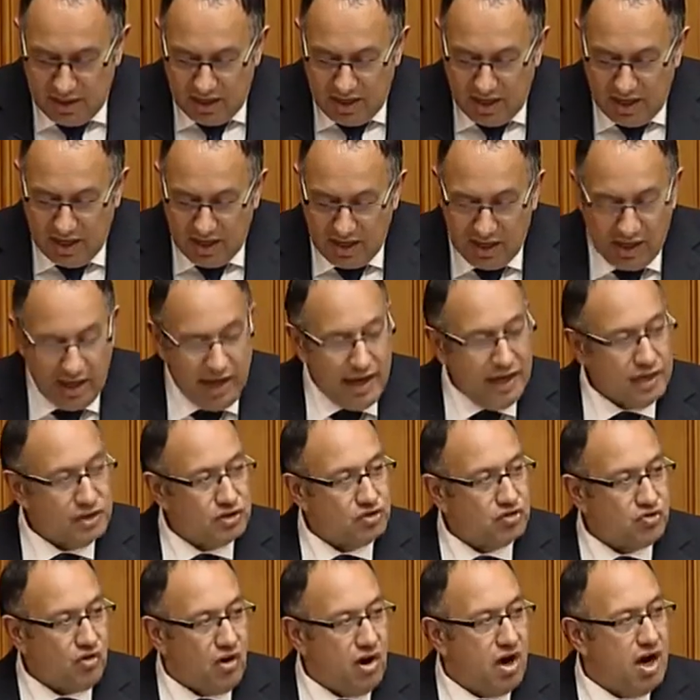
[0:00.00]
uh, and
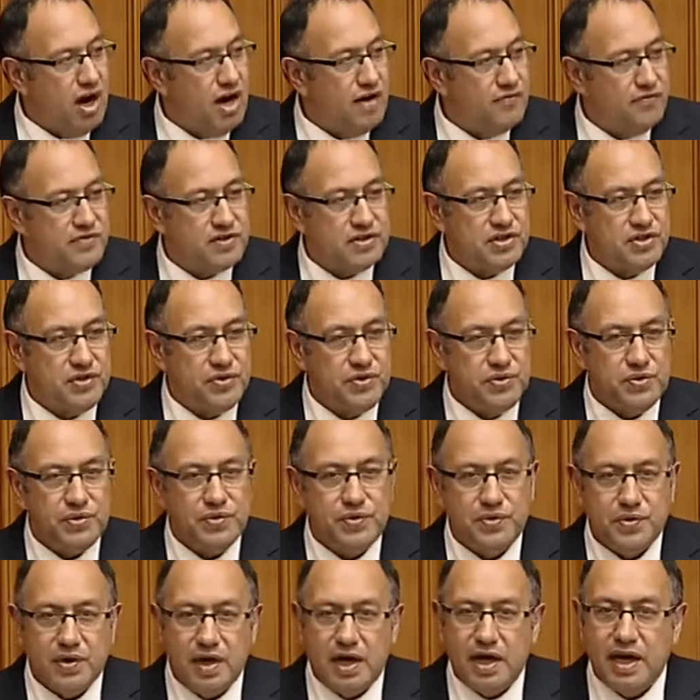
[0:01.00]
drive
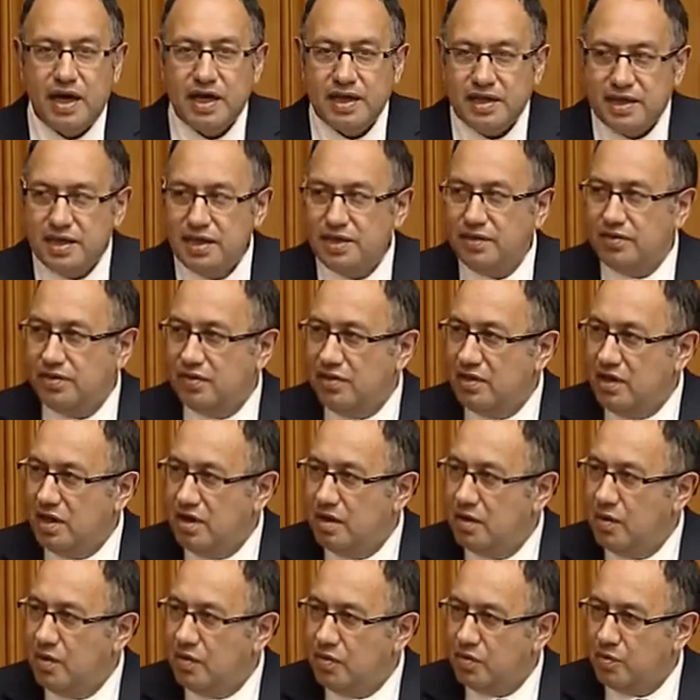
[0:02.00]
to uh, get
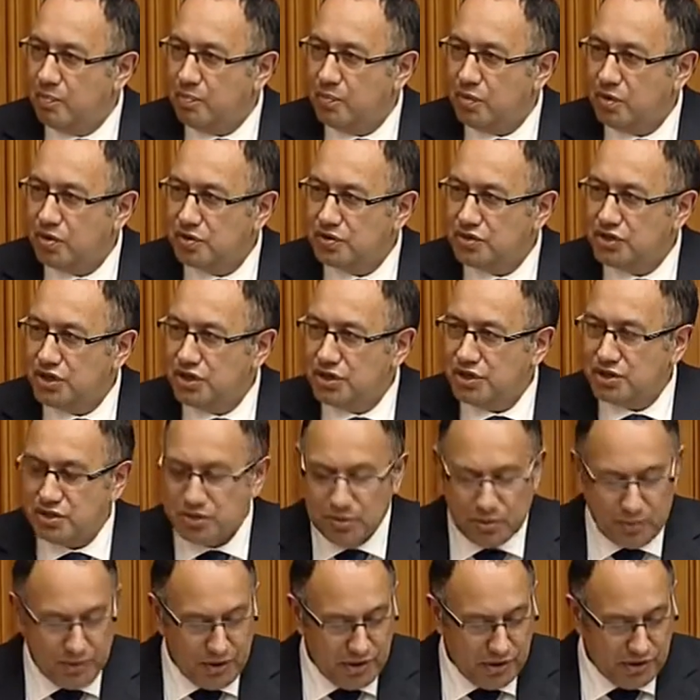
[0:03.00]
the, the project
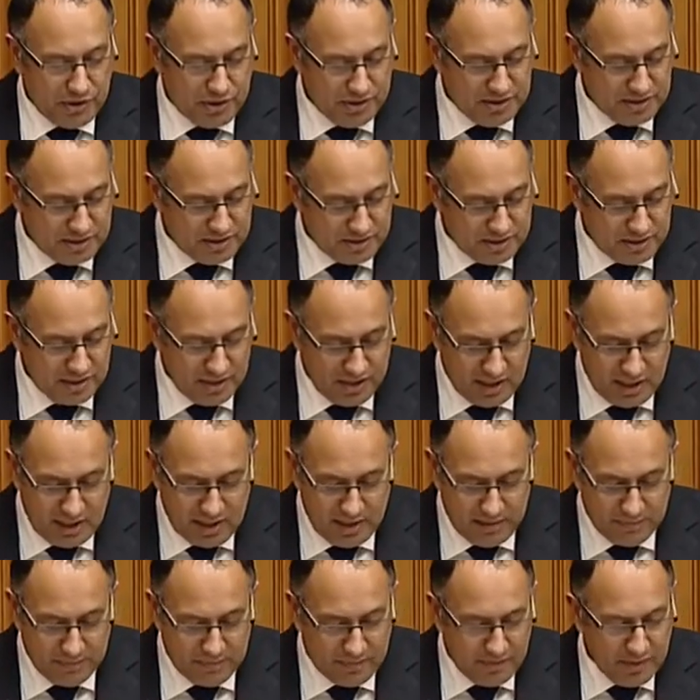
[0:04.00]
to where it is
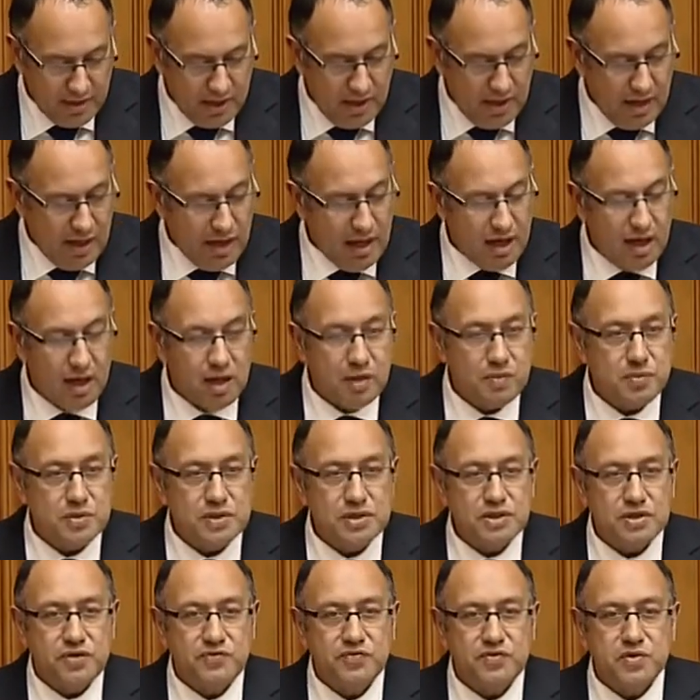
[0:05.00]
today, uh,
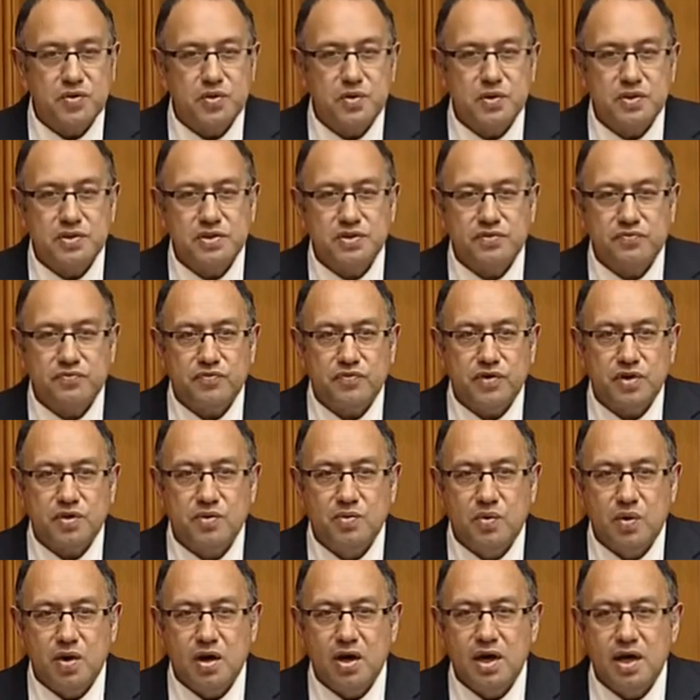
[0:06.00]
which of course
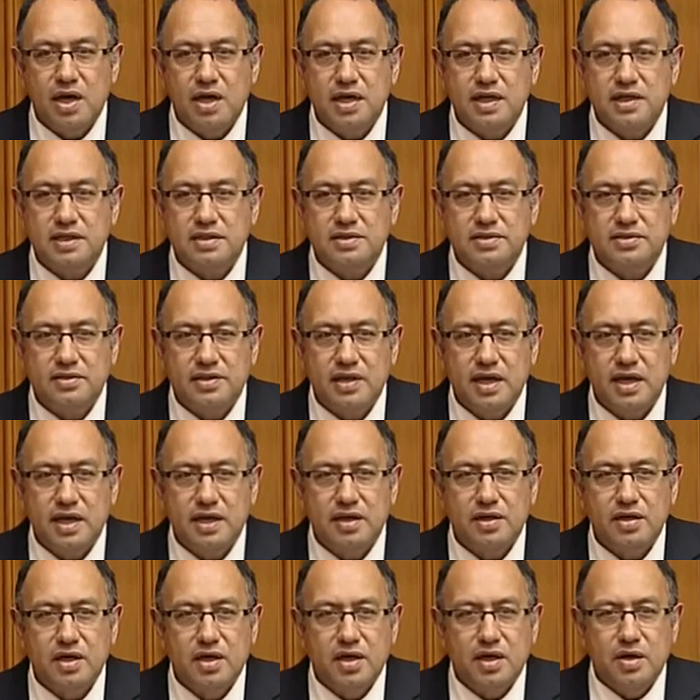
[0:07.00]
requires
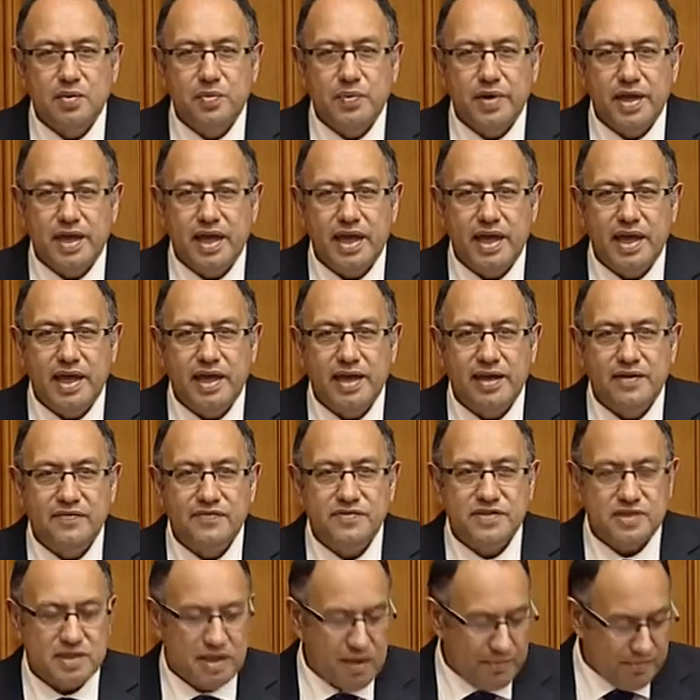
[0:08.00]
that we have
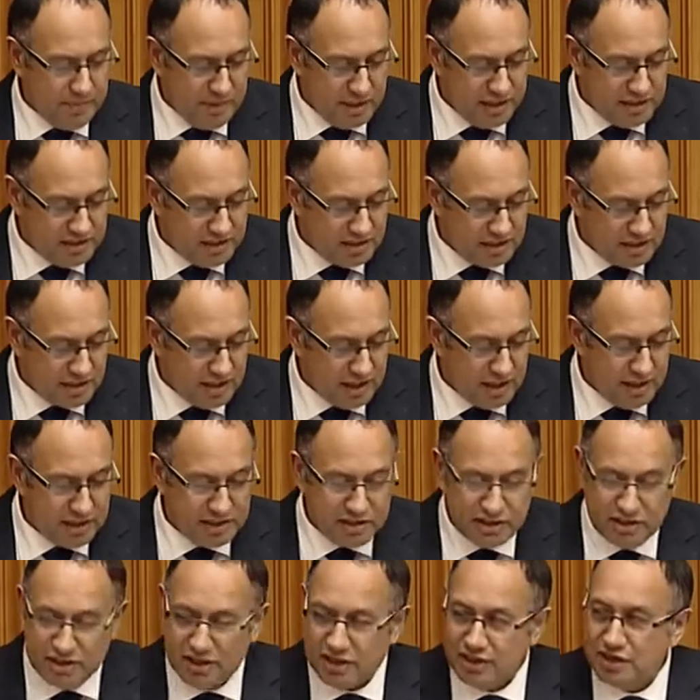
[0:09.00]
some
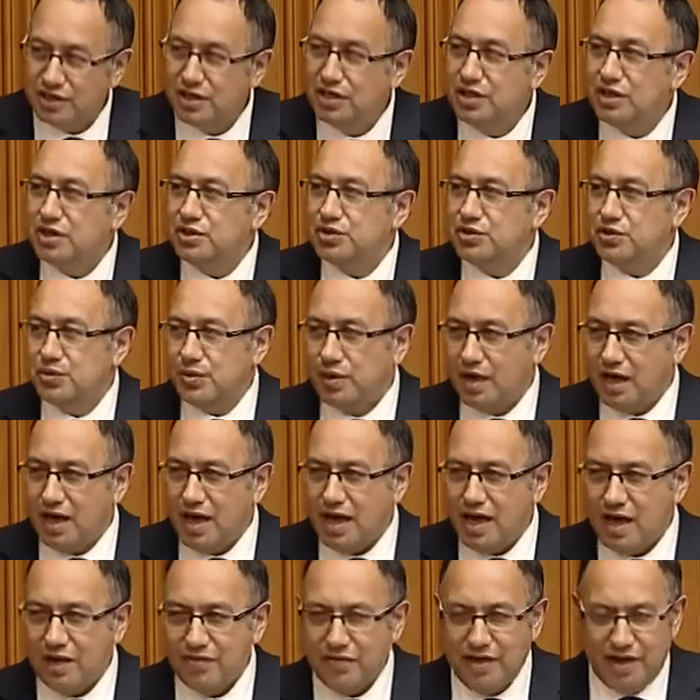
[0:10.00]
legislation to
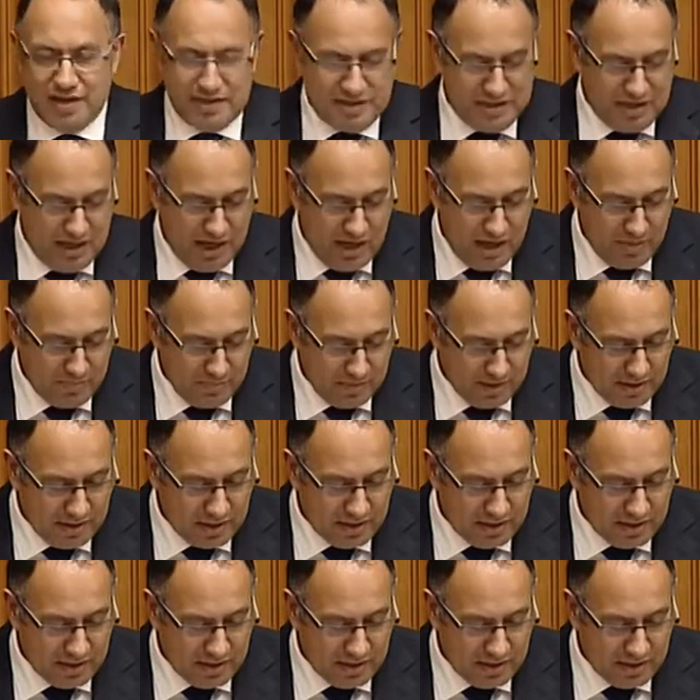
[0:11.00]
allow that to happen.